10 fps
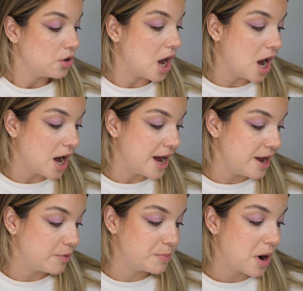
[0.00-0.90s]

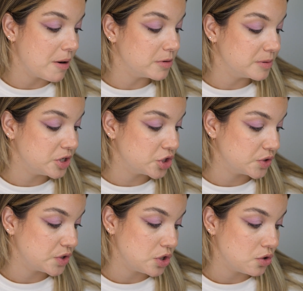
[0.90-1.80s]
I would probably
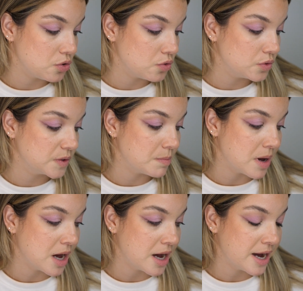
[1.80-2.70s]
just use
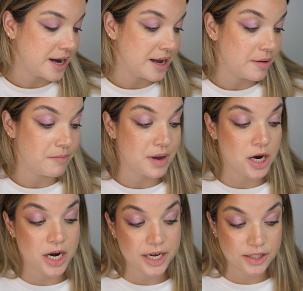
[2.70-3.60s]
my
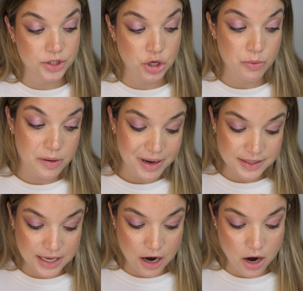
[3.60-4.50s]
Merit tubing
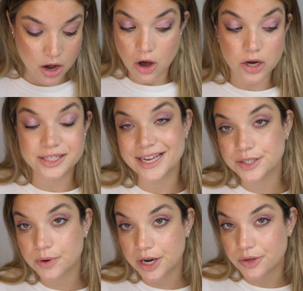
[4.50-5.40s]
mascara on
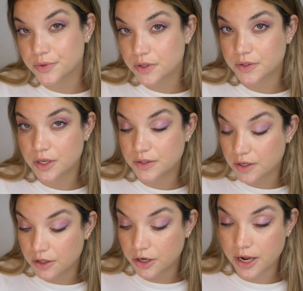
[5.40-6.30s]
days where I use this
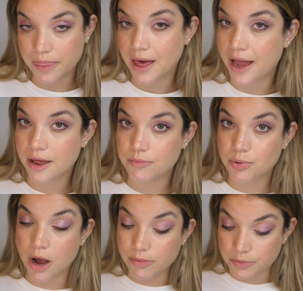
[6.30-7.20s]
concealer and that
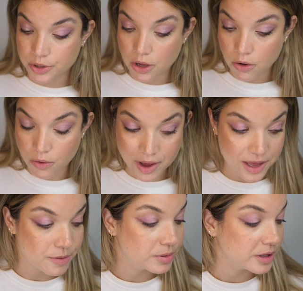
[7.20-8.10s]
problem would go away
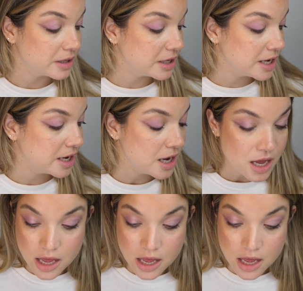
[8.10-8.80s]
completely.